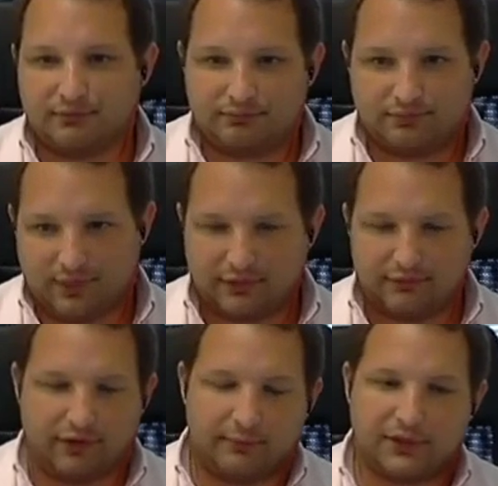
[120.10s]
So
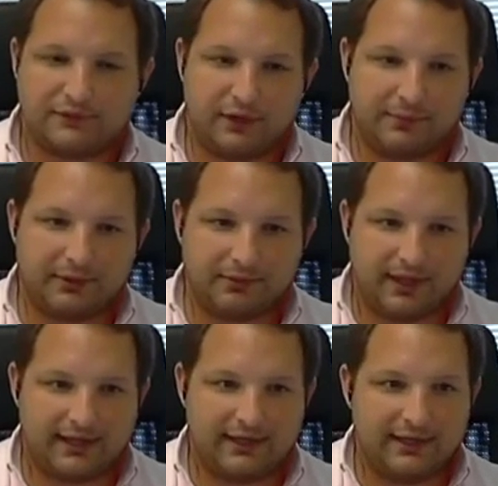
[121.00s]
thank you very much for helping
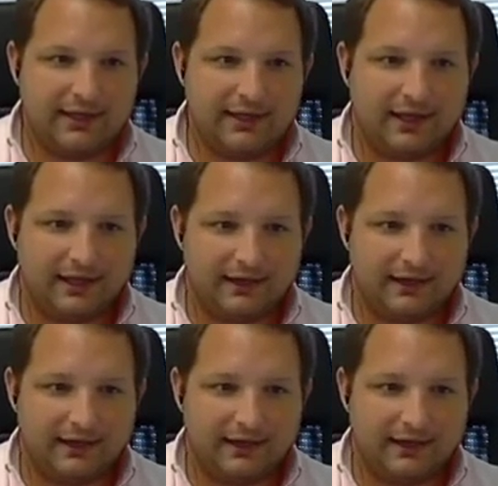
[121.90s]
with that.